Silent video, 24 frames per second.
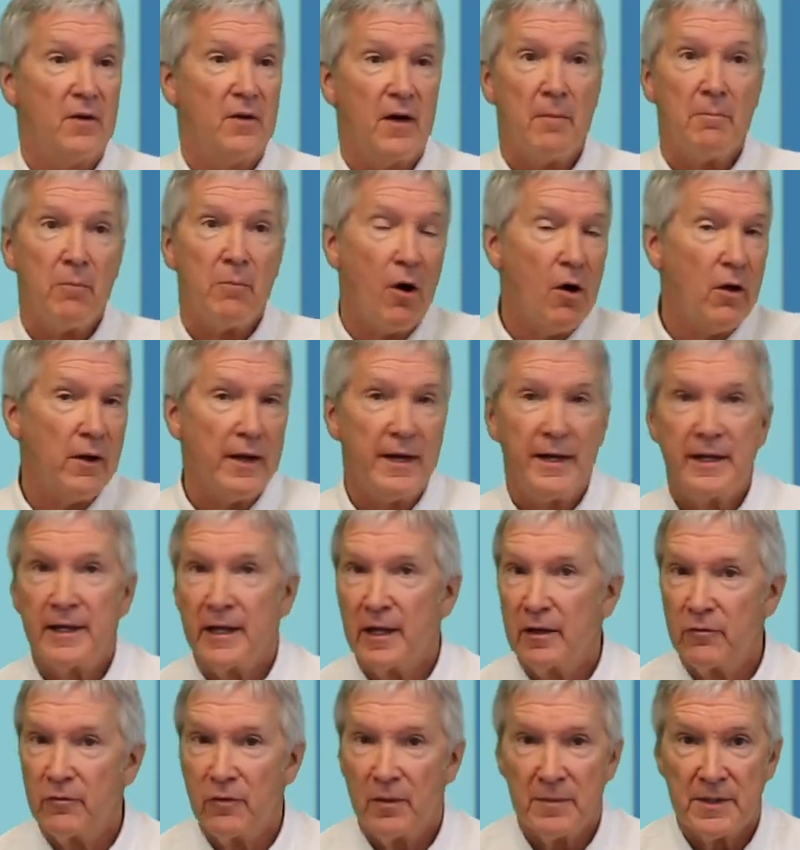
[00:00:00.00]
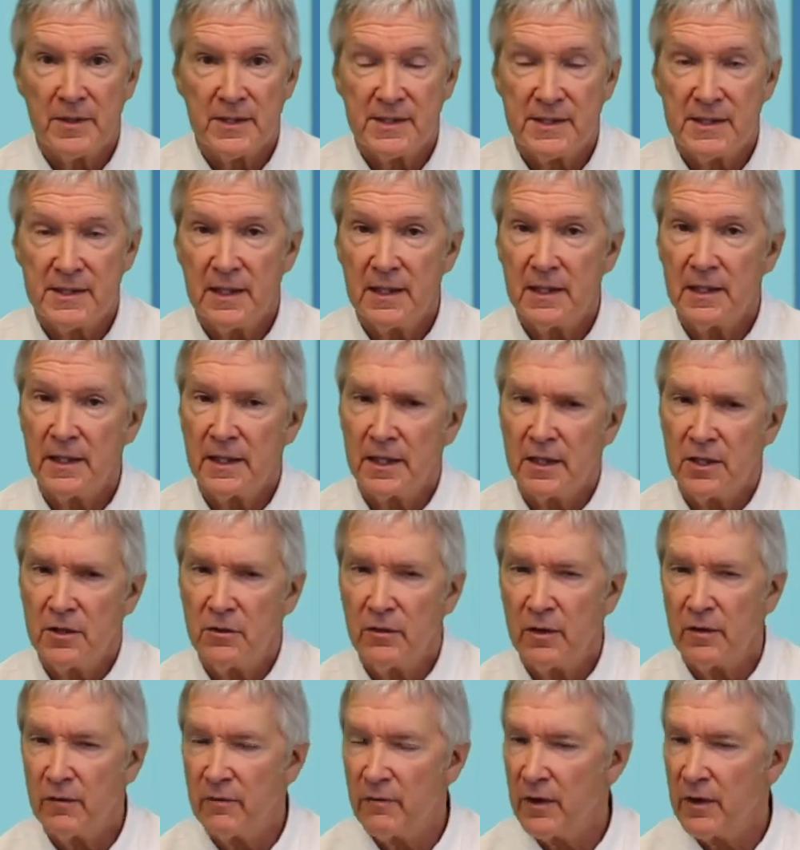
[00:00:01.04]
a ball hanging from the ceiling and
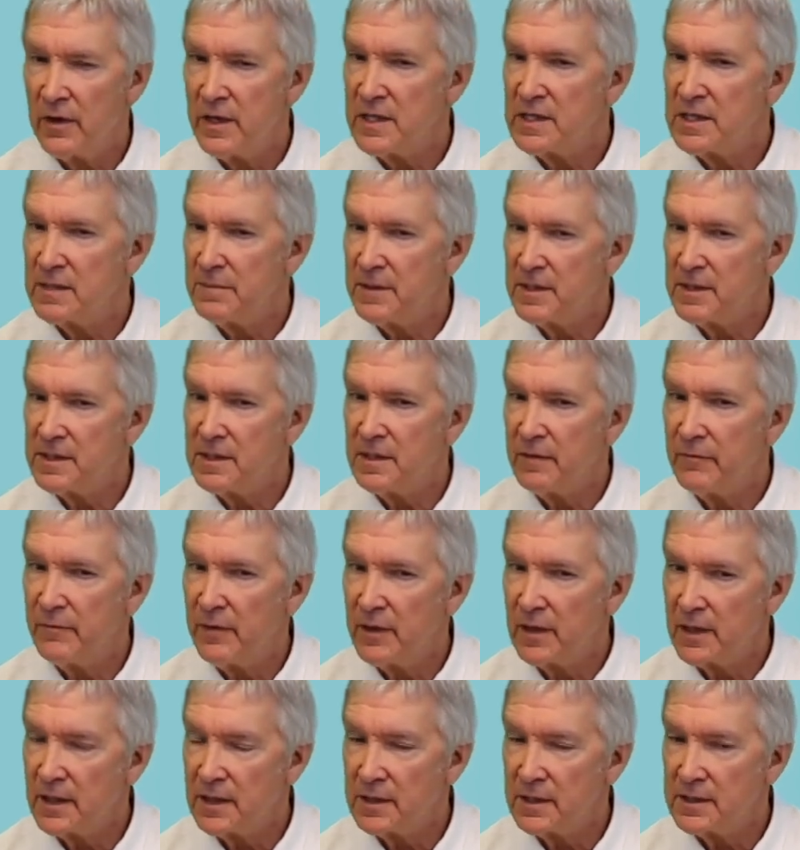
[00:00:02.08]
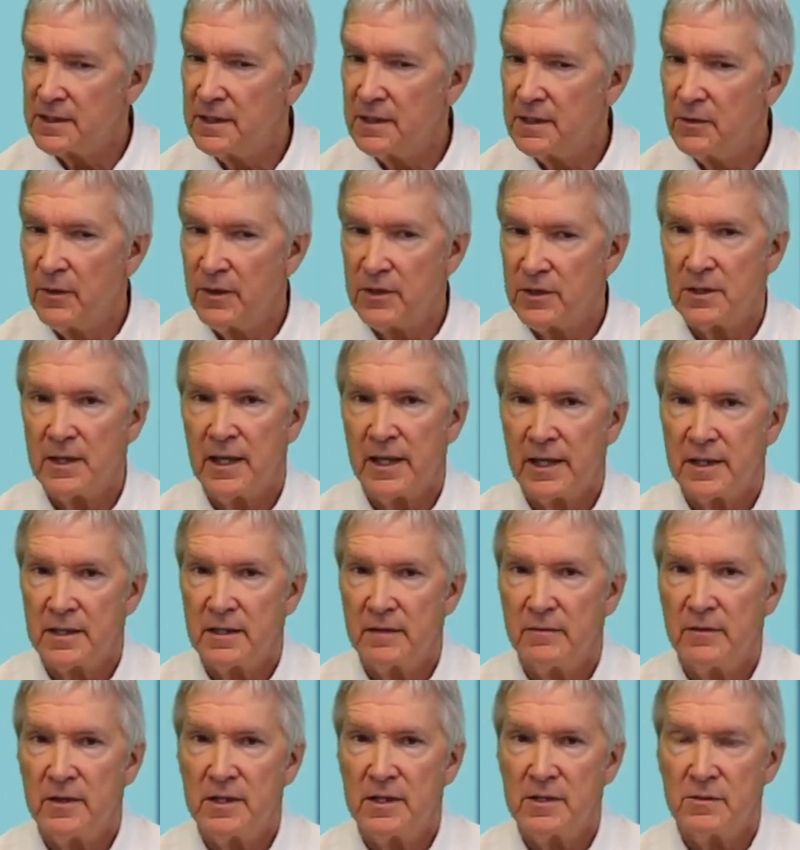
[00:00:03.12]
doing very specific sequential
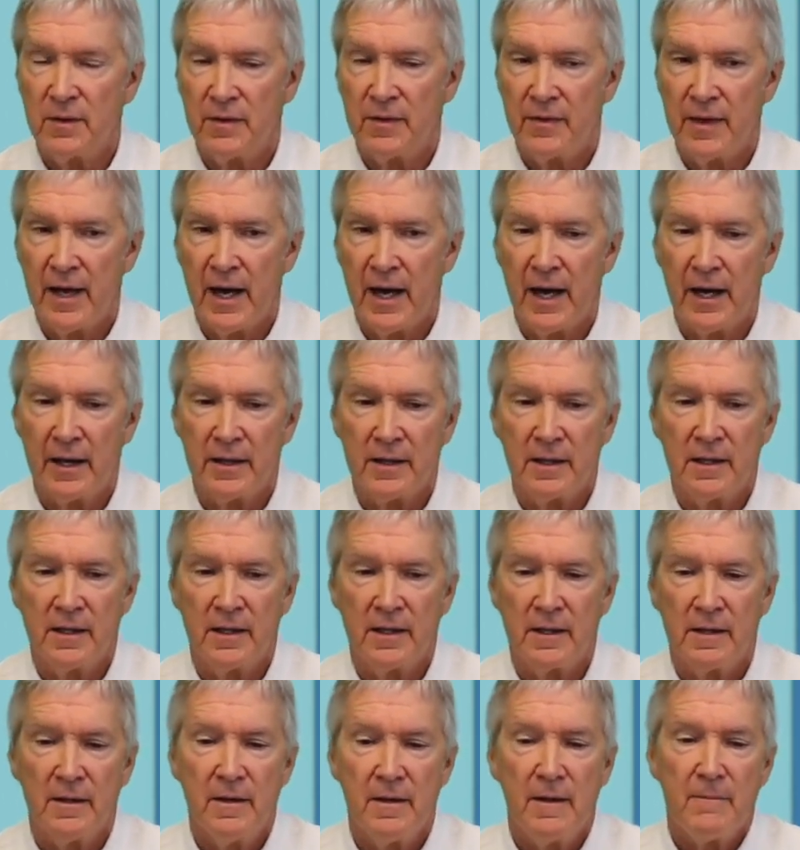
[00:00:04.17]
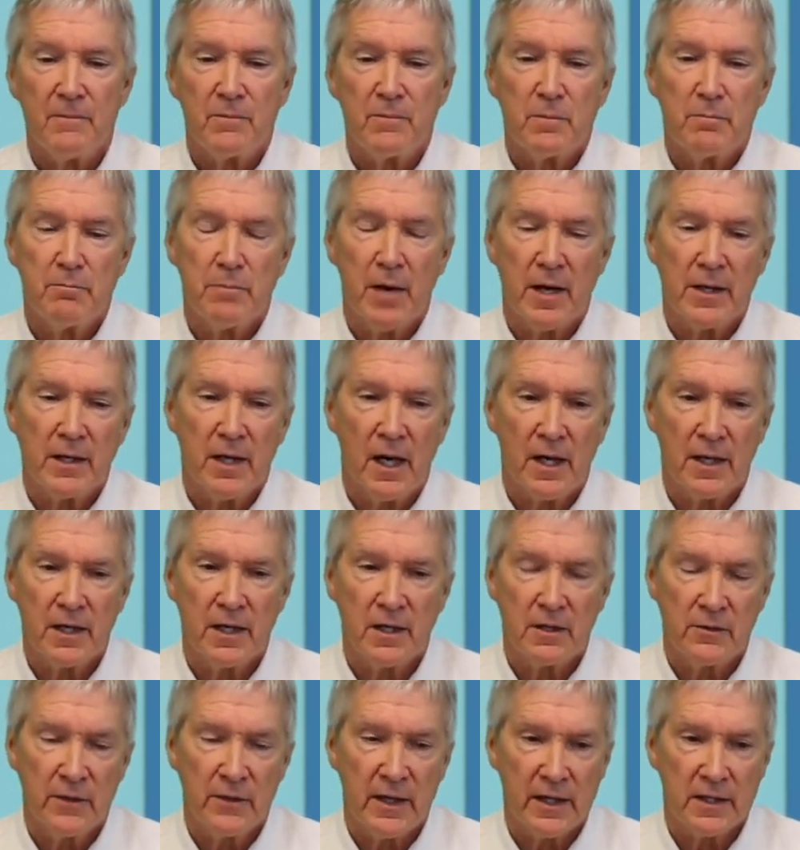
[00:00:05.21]
activities with that,
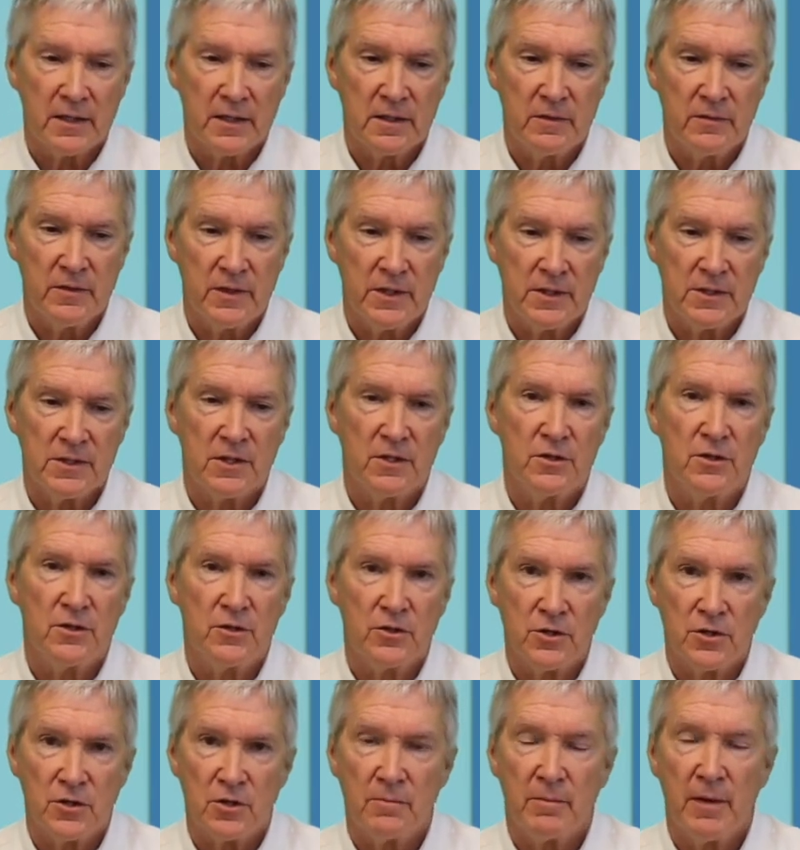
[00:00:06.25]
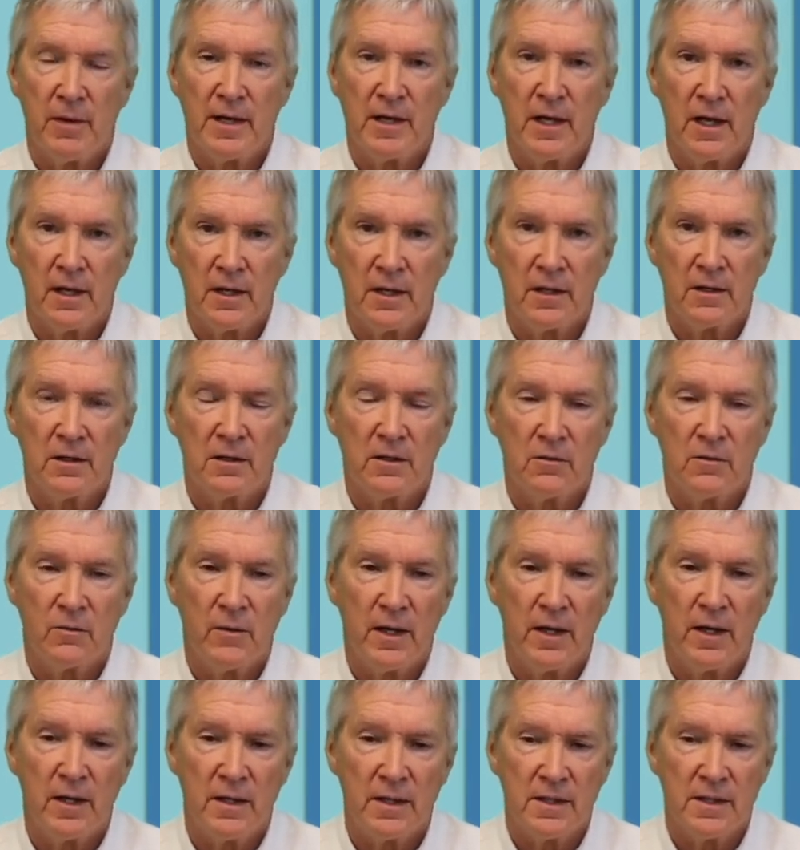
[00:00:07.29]
binocular activities to nurture binocular
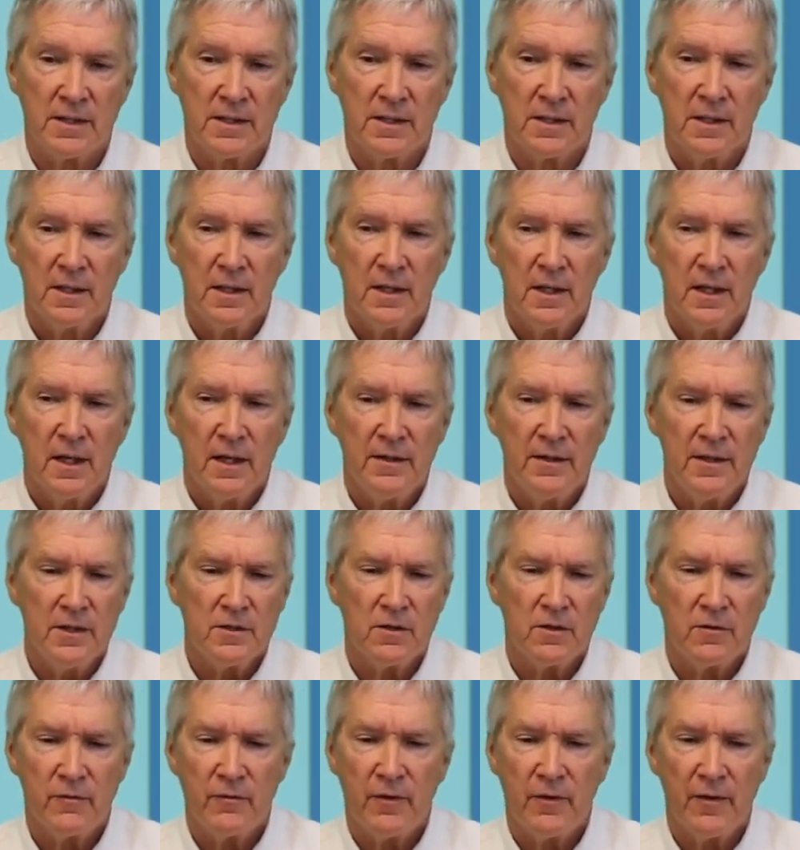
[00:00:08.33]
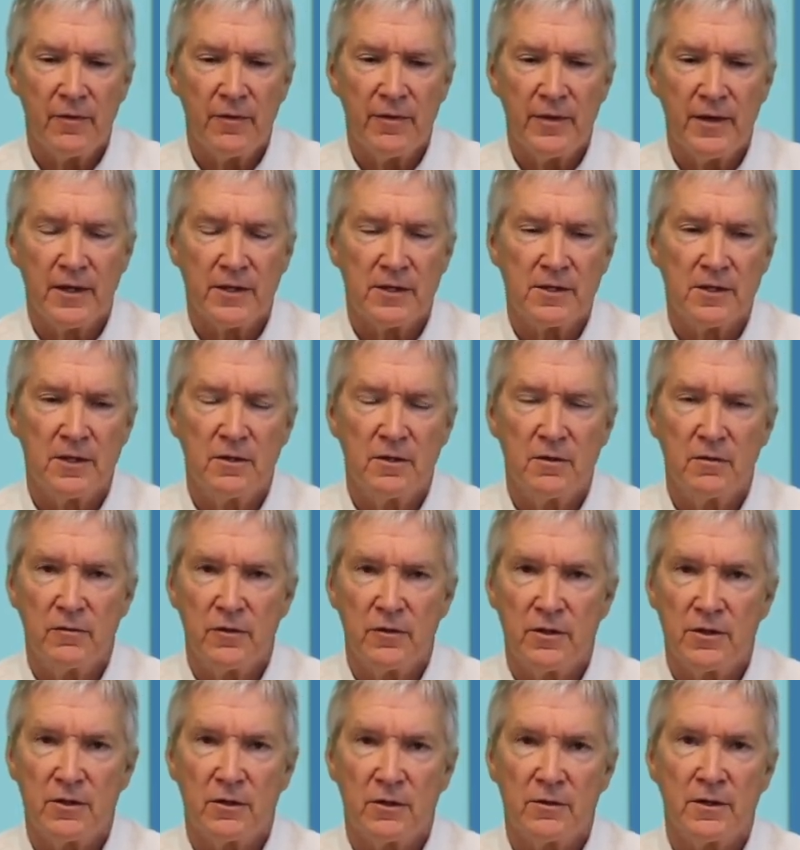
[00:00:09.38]
awareness. And these are fun things to do
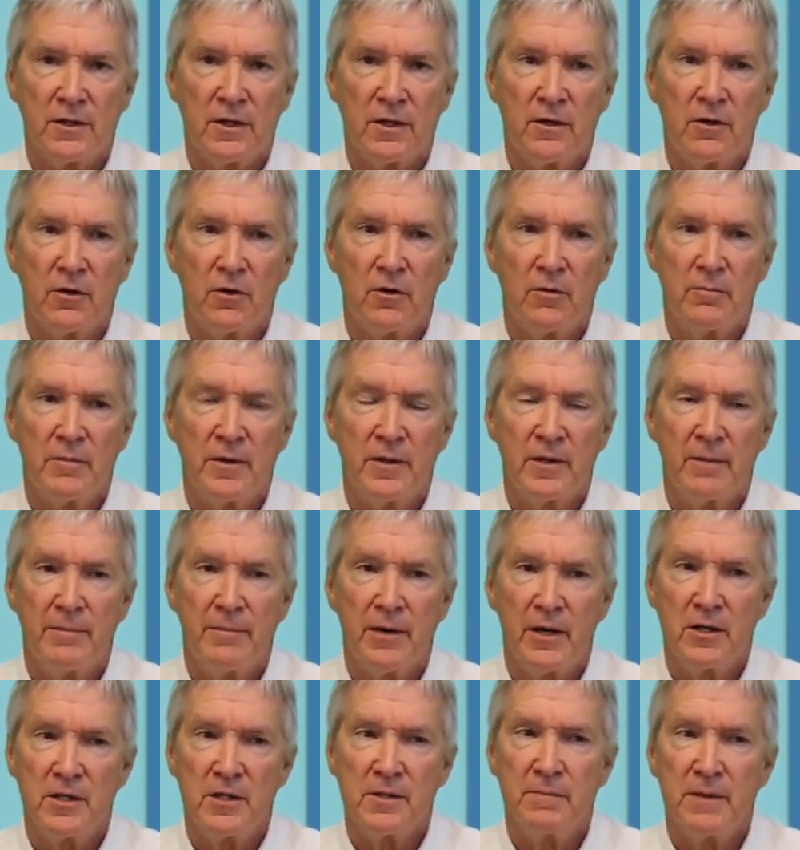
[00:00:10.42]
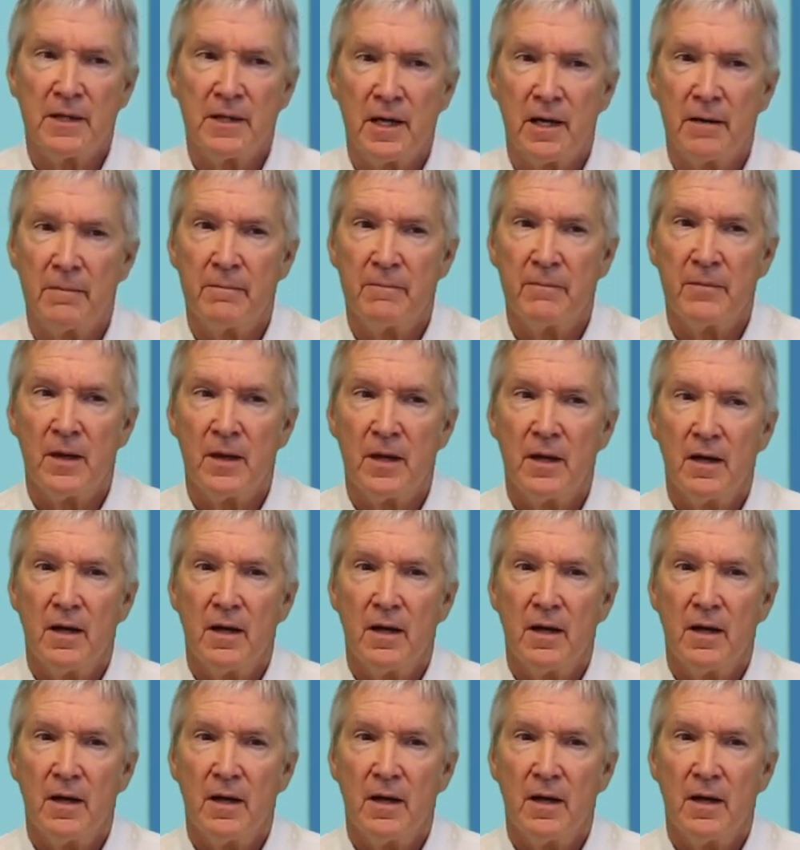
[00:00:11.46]
for children at home, but the parents become